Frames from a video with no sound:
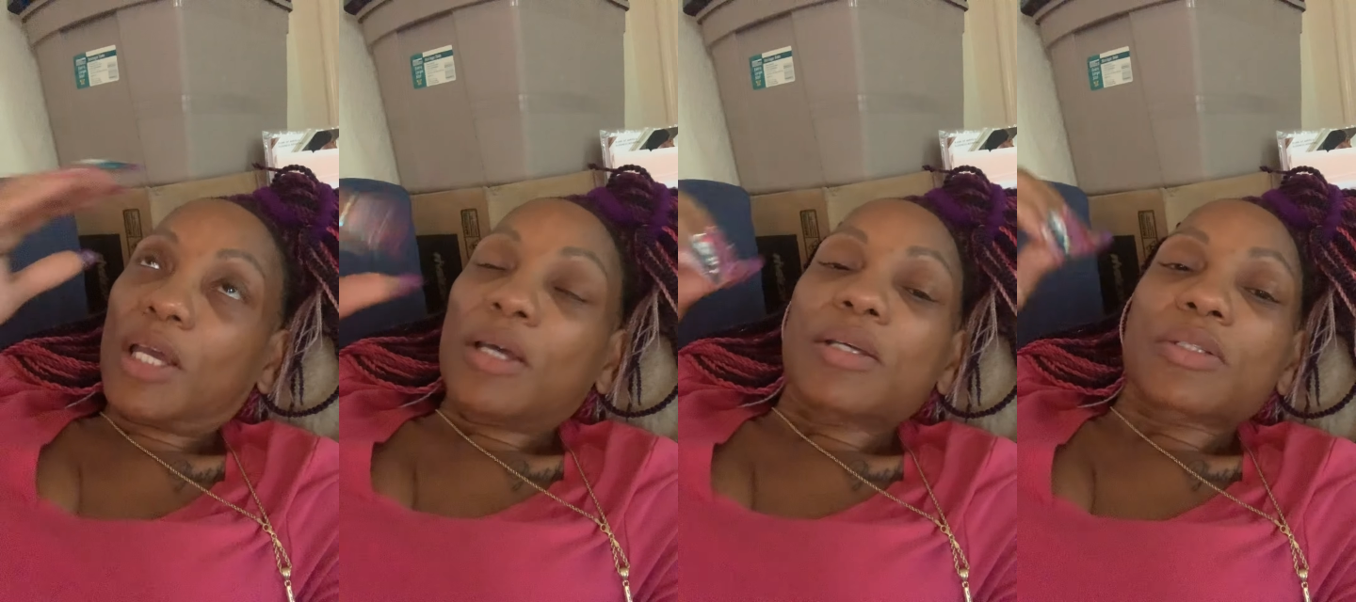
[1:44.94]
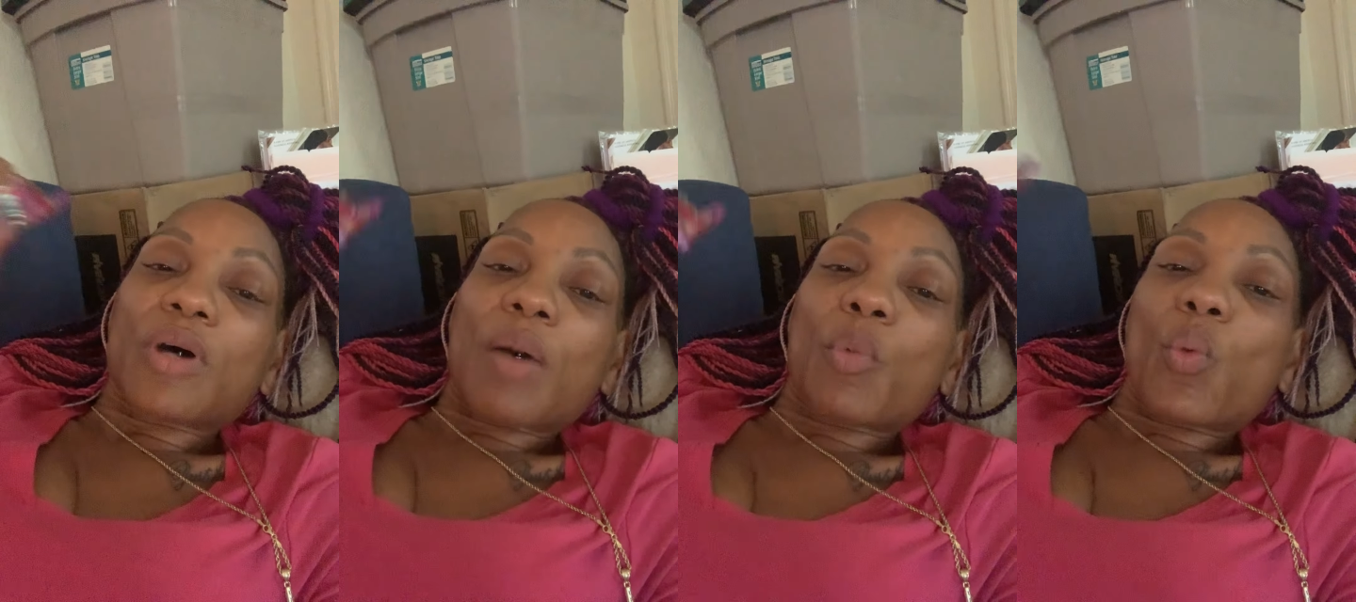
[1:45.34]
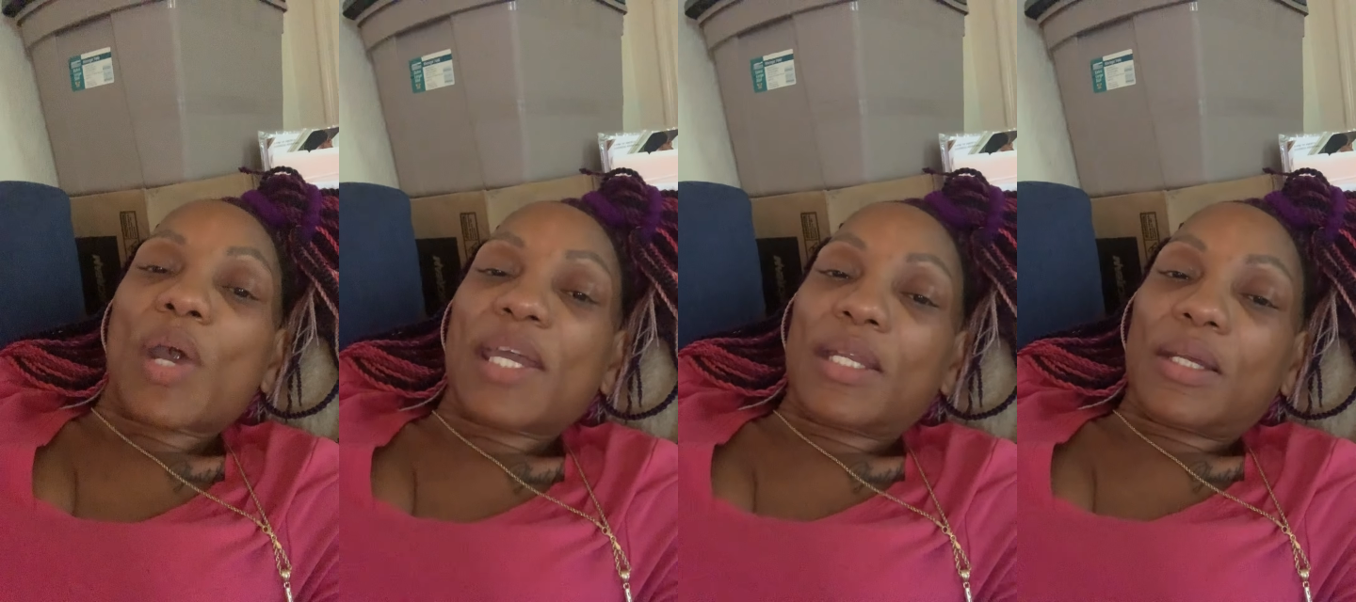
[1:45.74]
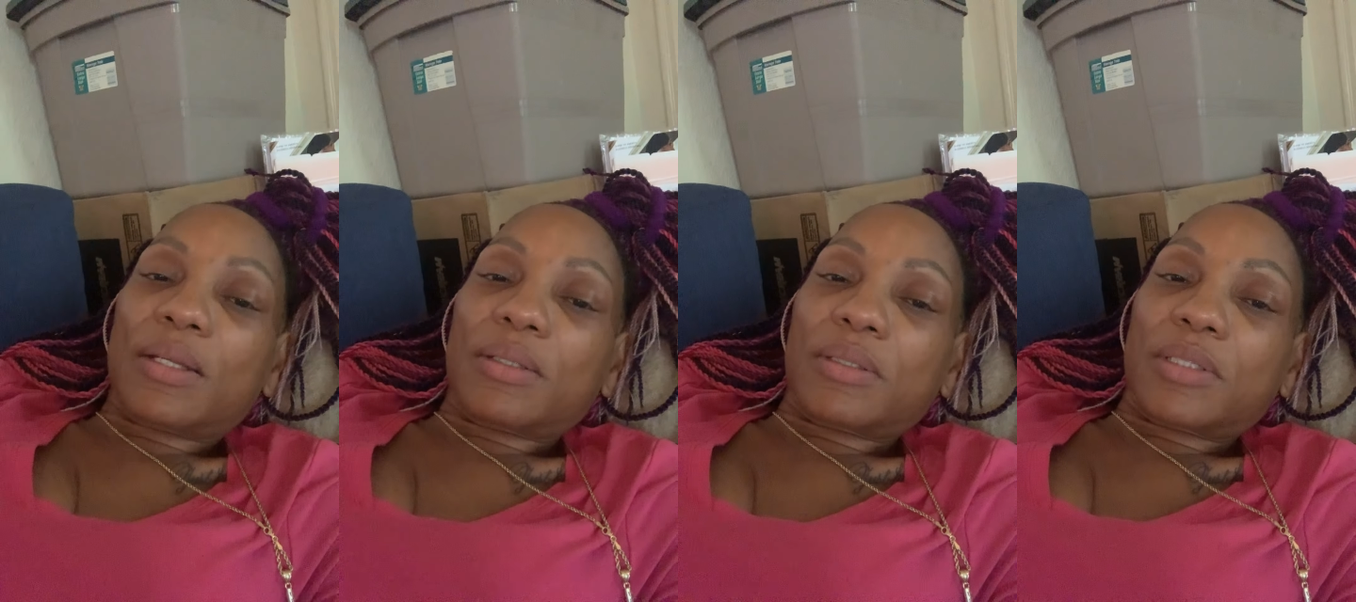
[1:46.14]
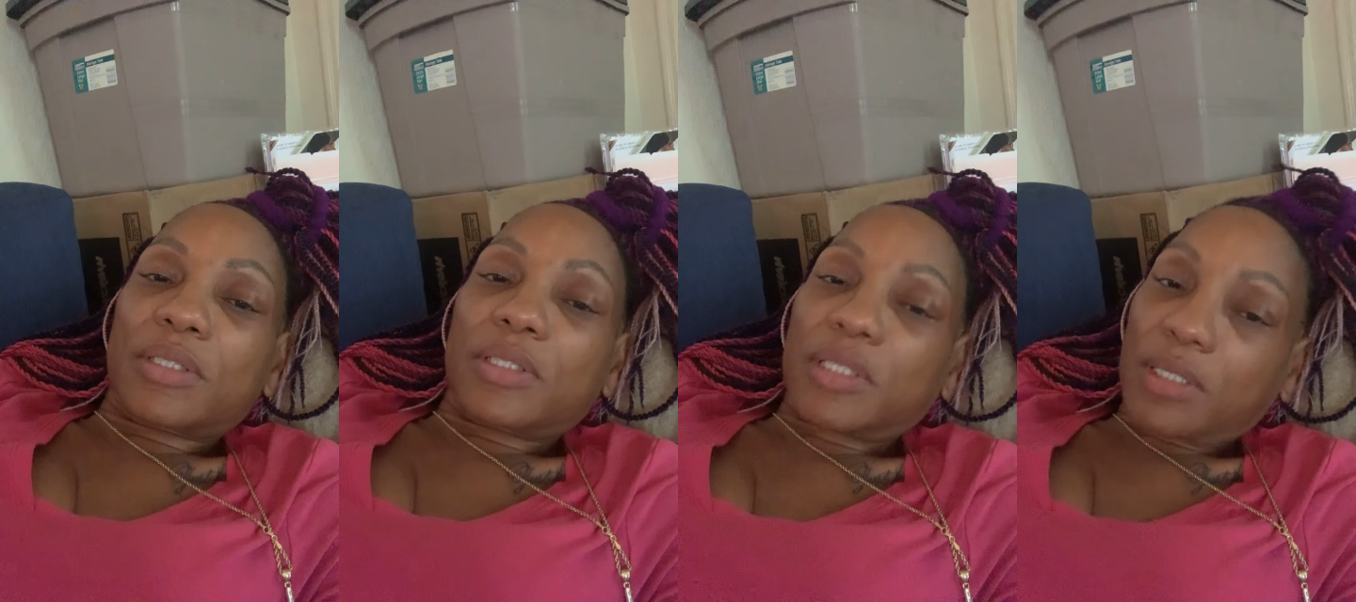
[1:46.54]
So I'm waiting
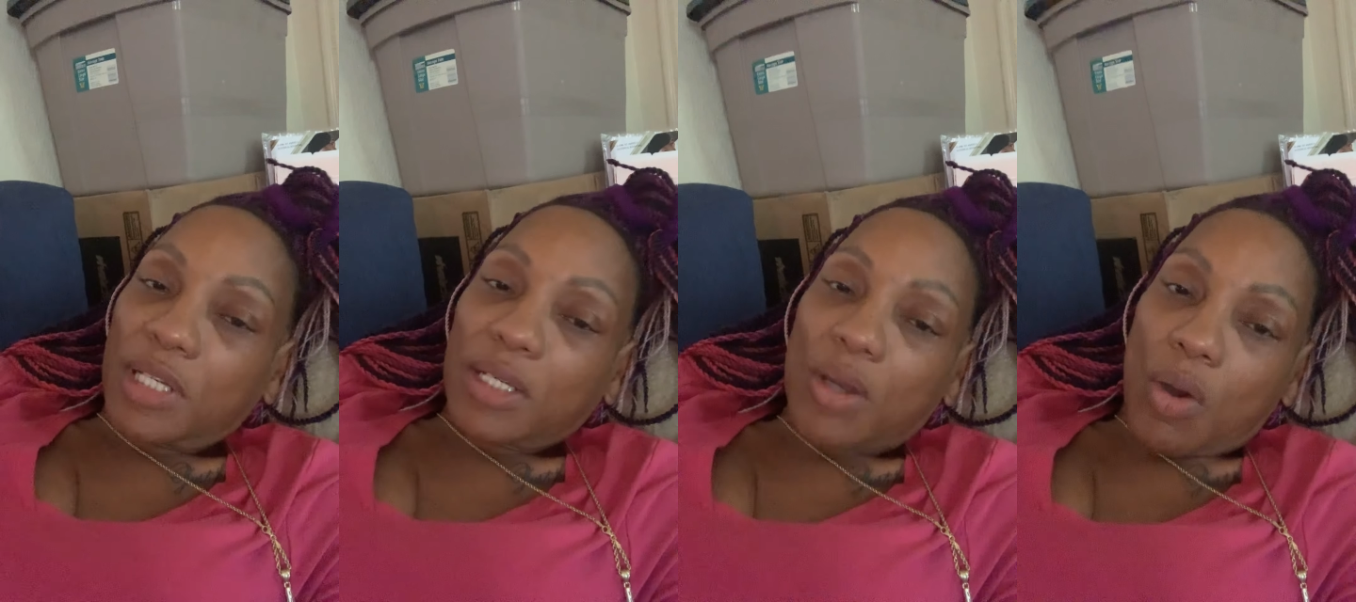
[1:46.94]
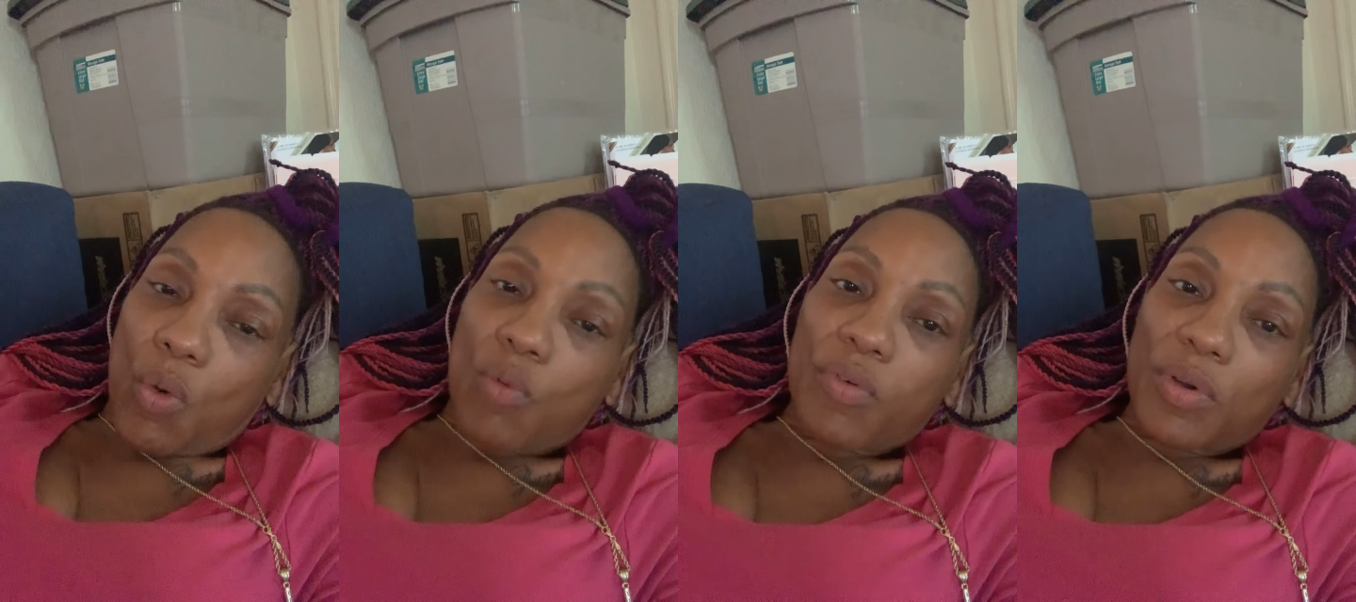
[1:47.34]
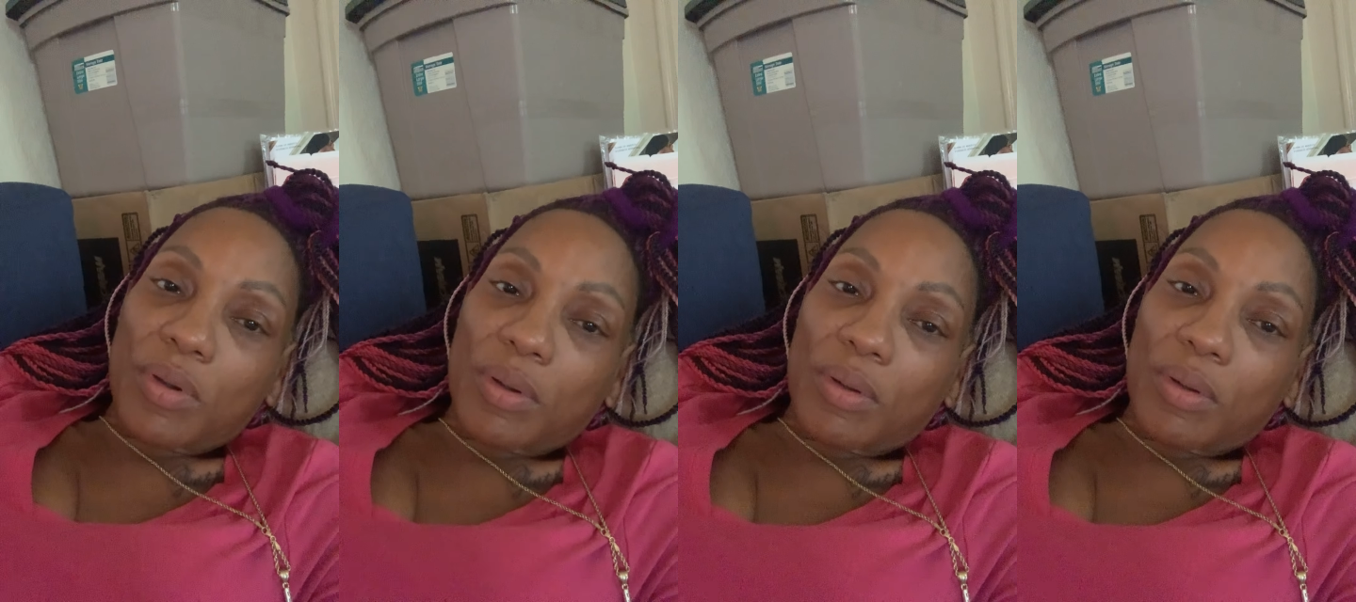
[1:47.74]
to get over